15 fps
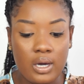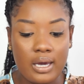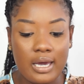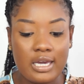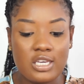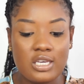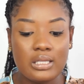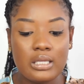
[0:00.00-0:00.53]

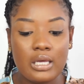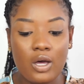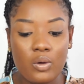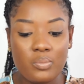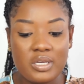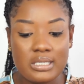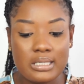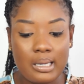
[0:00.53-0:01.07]
Can you tell
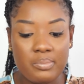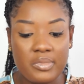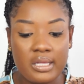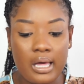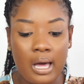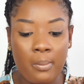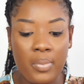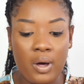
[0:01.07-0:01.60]
me
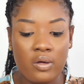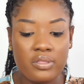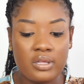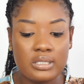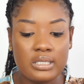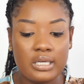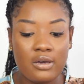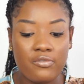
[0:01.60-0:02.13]
something about
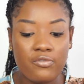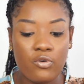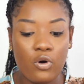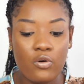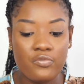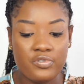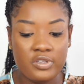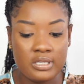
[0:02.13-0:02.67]
the tier
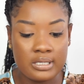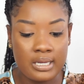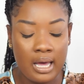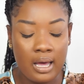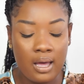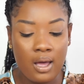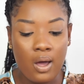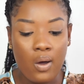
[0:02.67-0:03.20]
4
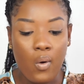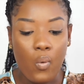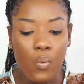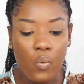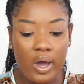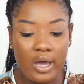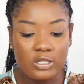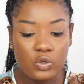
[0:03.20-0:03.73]
visa?
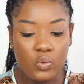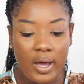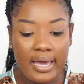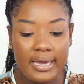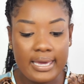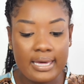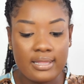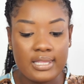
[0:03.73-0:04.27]
Where do
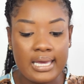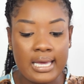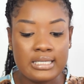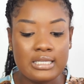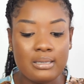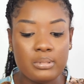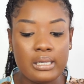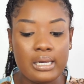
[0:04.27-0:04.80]
I get the
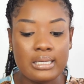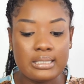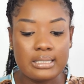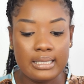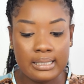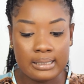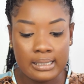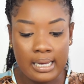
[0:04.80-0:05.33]
acceptance
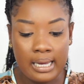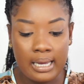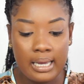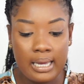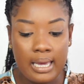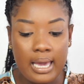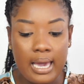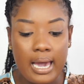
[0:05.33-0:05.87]
letter?
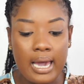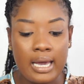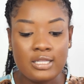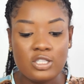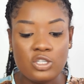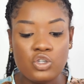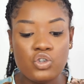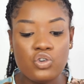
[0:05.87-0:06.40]

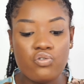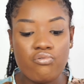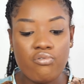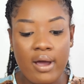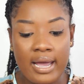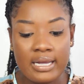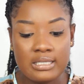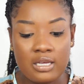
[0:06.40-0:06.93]
And did you
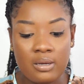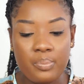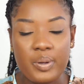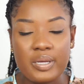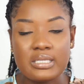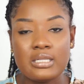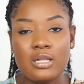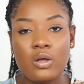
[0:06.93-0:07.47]
write a
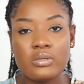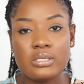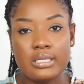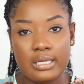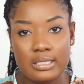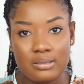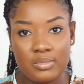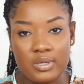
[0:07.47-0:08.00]
personal
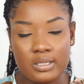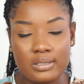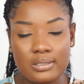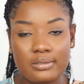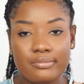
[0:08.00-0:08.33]
statement?